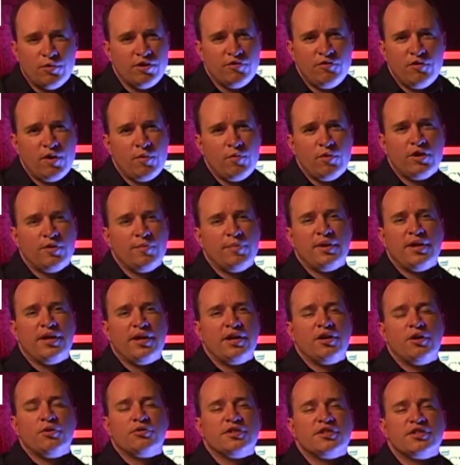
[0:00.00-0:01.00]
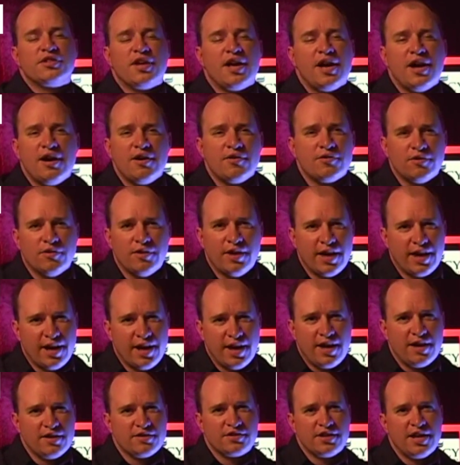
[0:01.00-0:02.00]
What if I wanted to play a note that's higher than that?
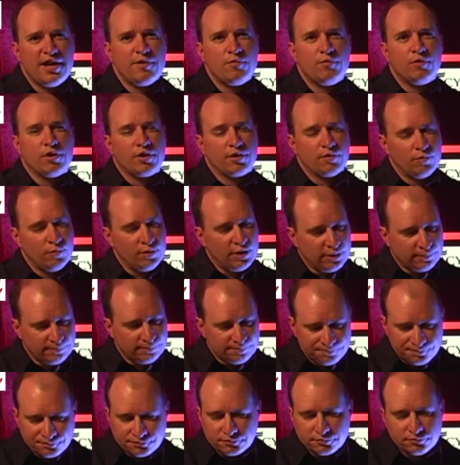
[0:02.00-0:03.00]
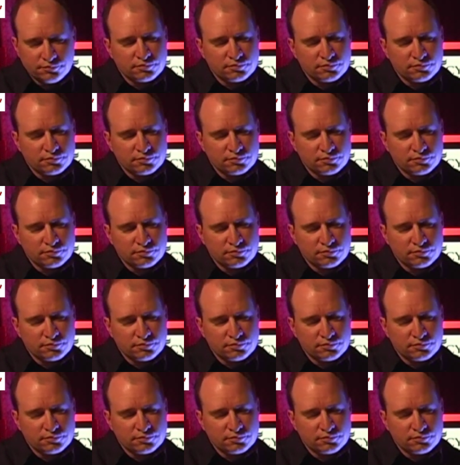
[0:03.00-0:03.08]
How does that work? Well,